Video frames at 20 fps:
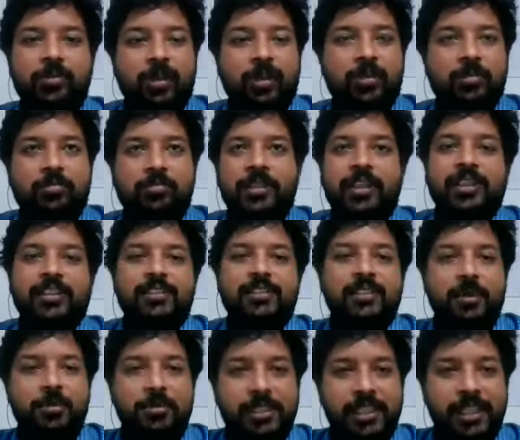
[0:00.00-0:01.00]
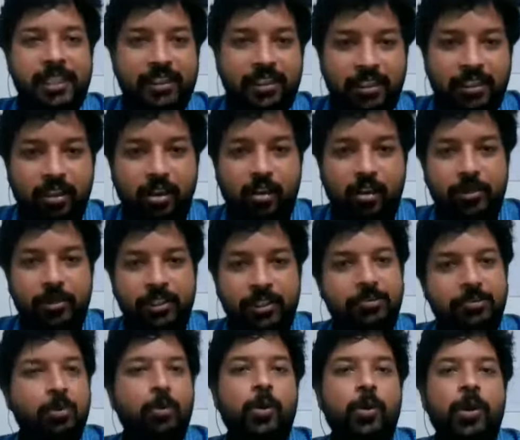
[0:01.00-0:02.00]
There is subsidy that the government is
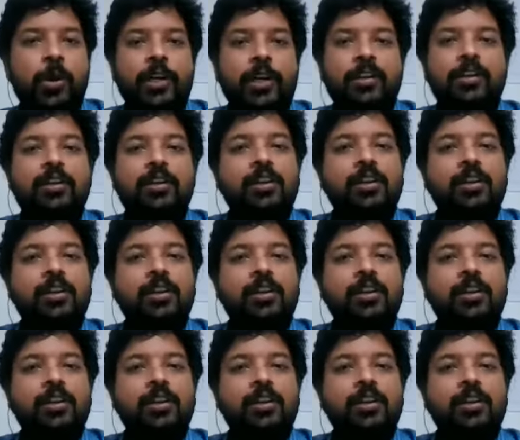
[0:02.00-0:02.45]
providing.